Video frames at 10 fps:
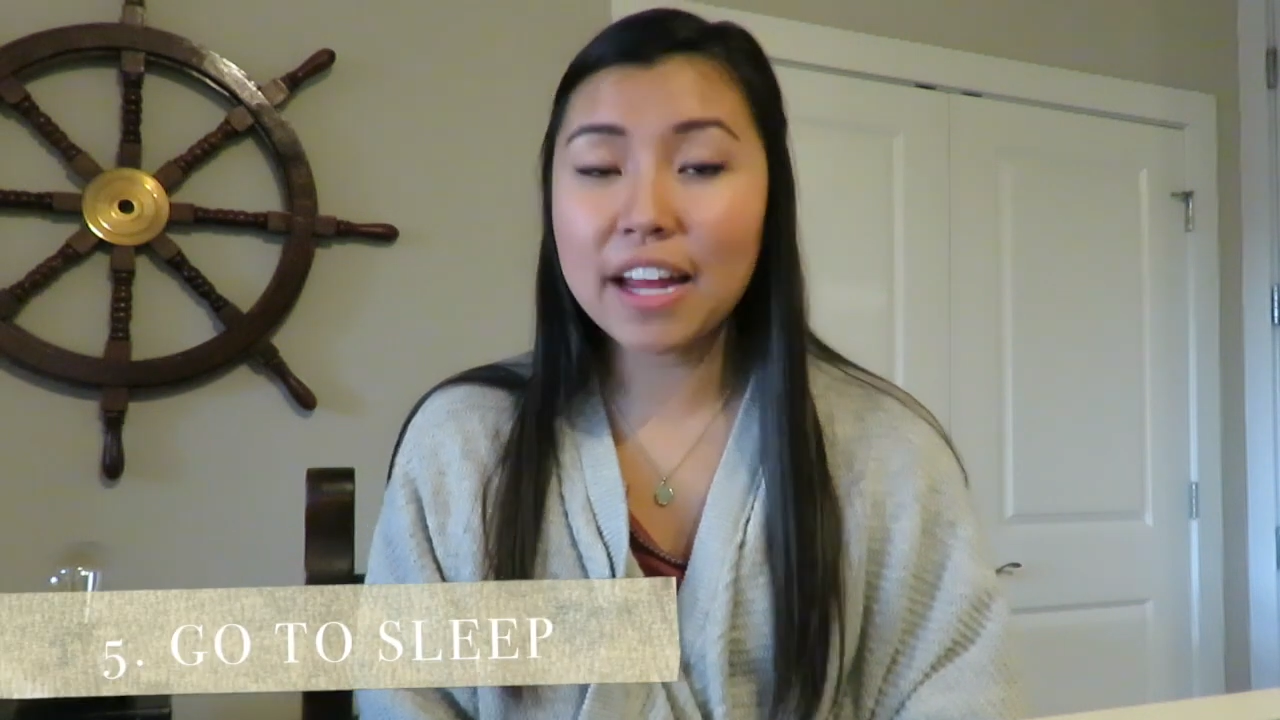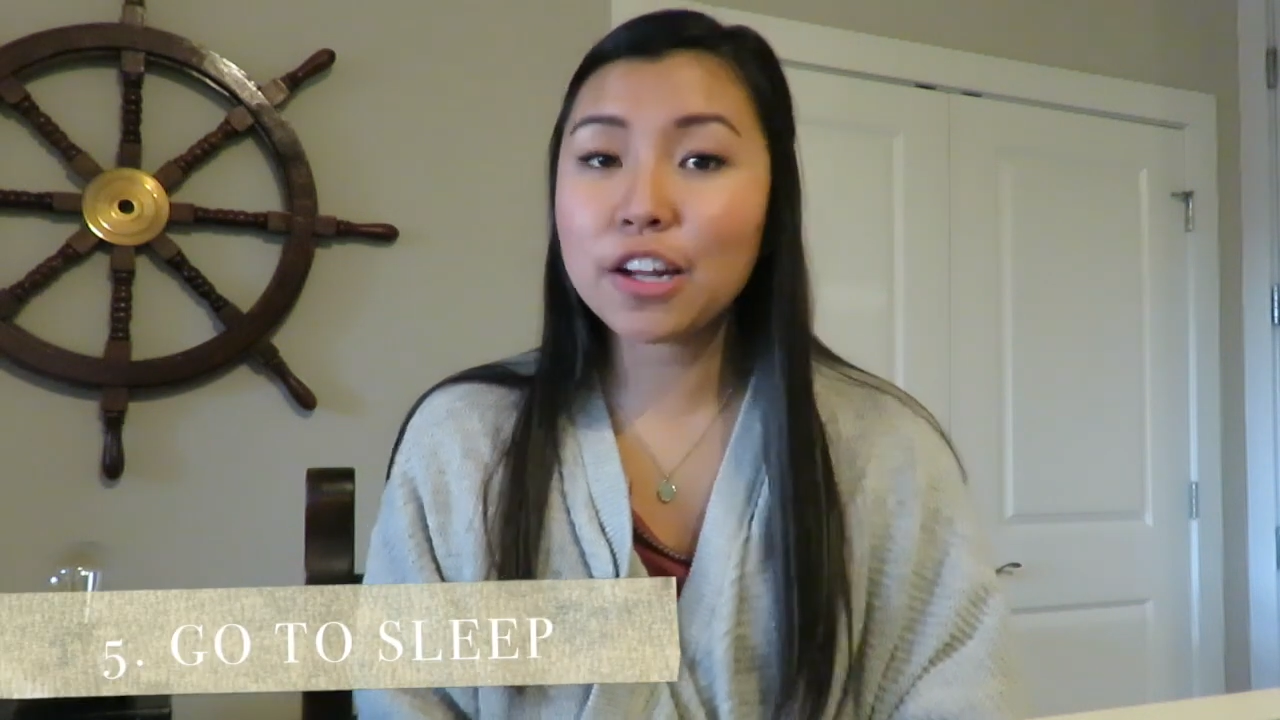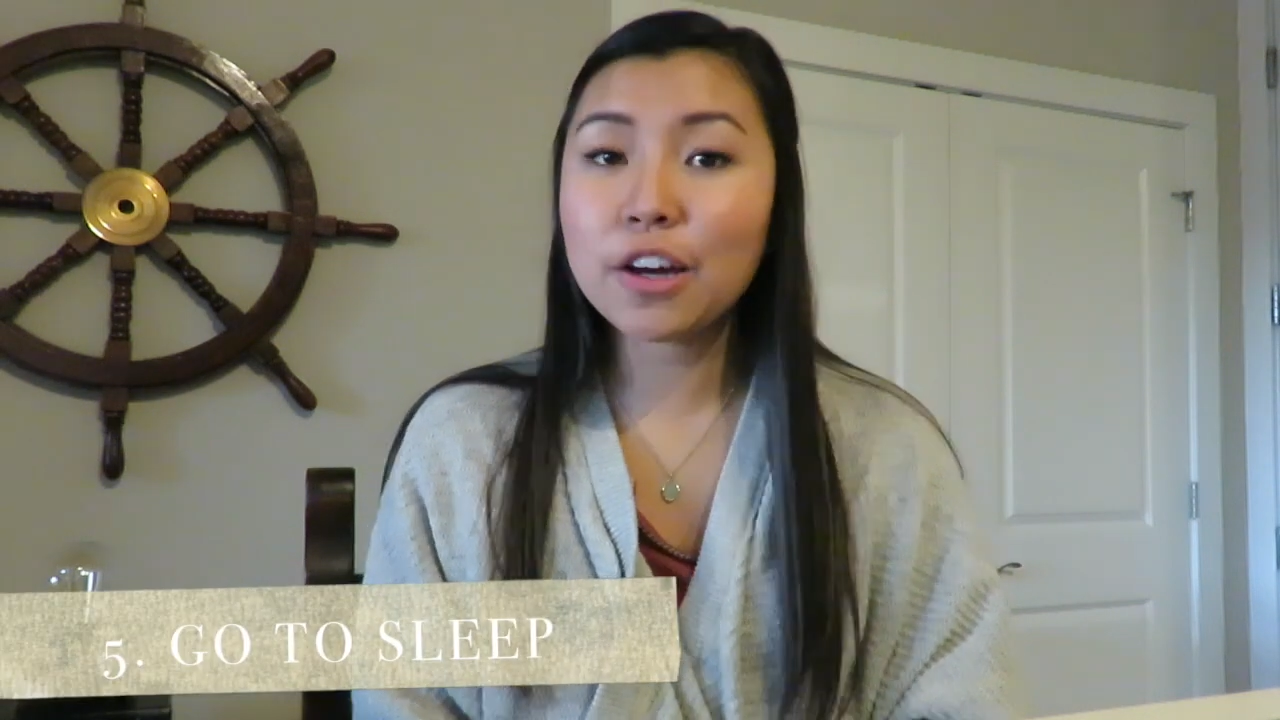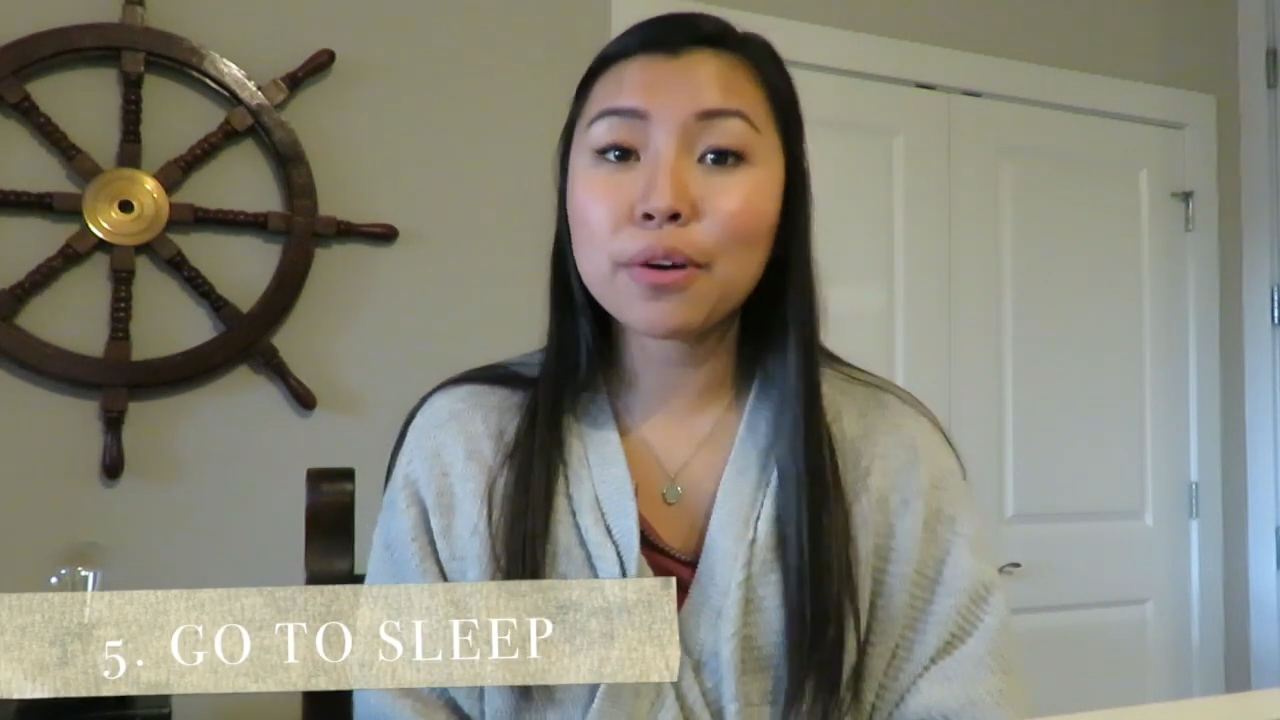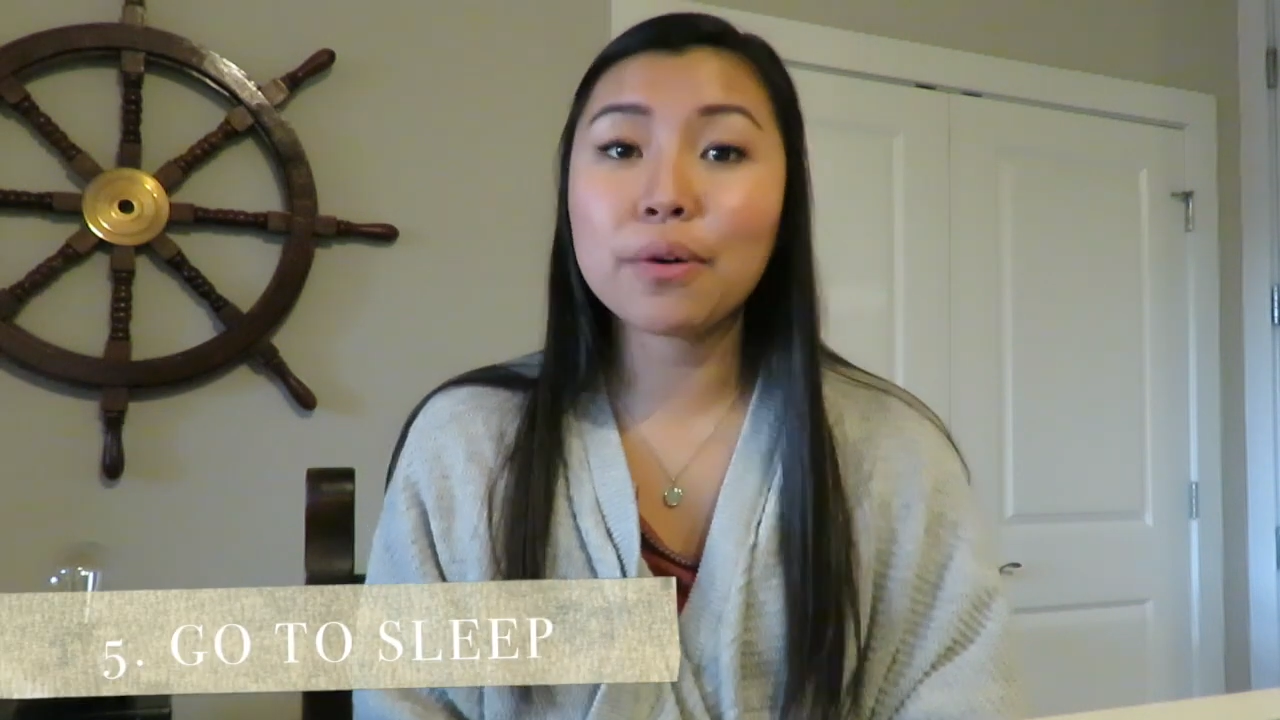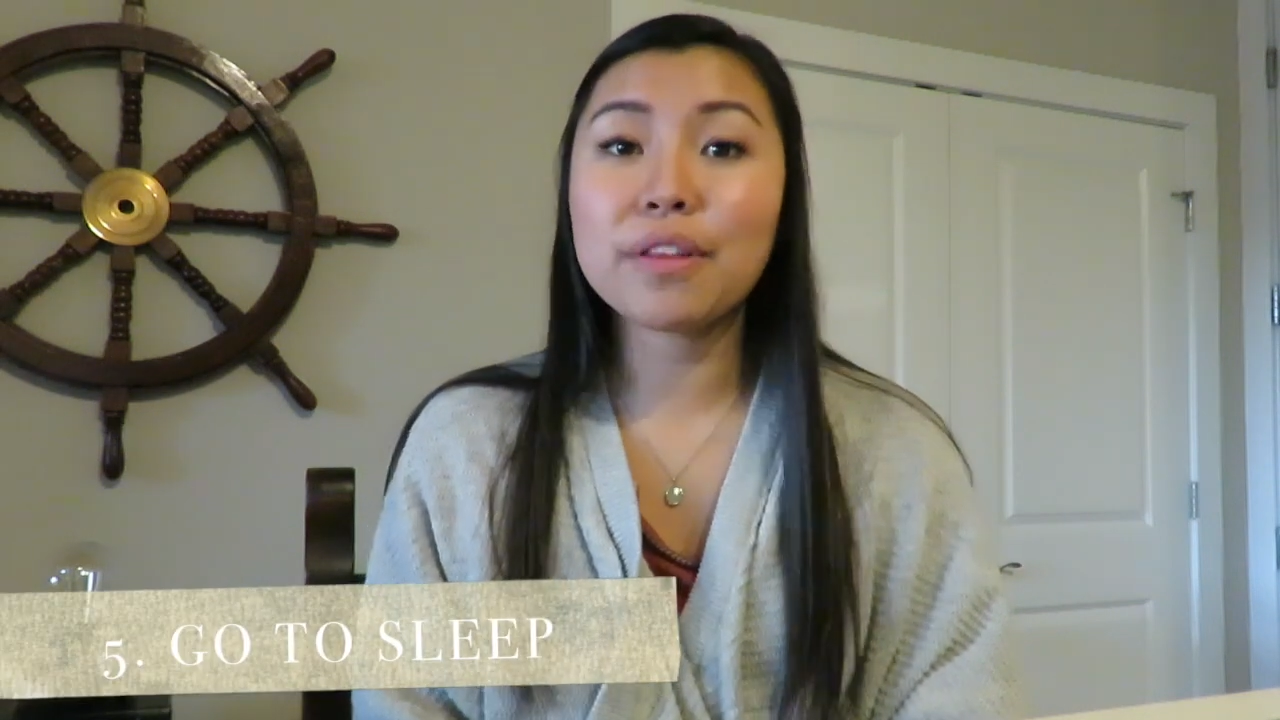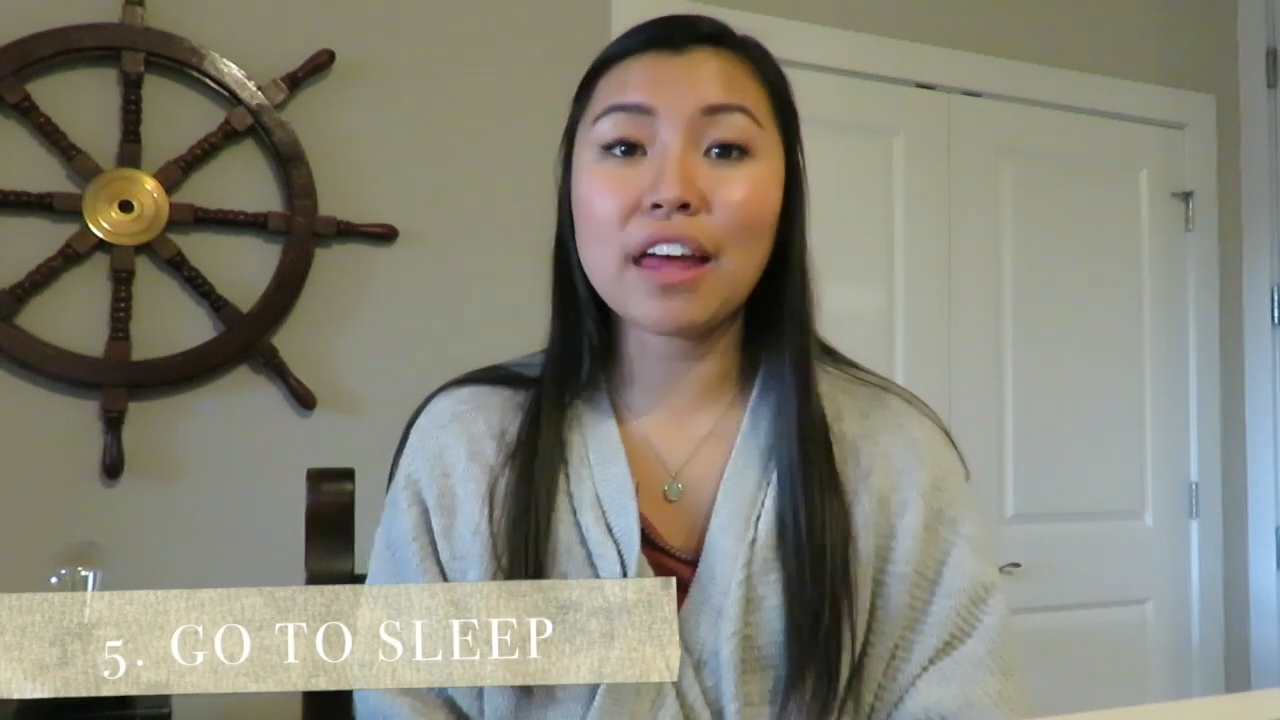I know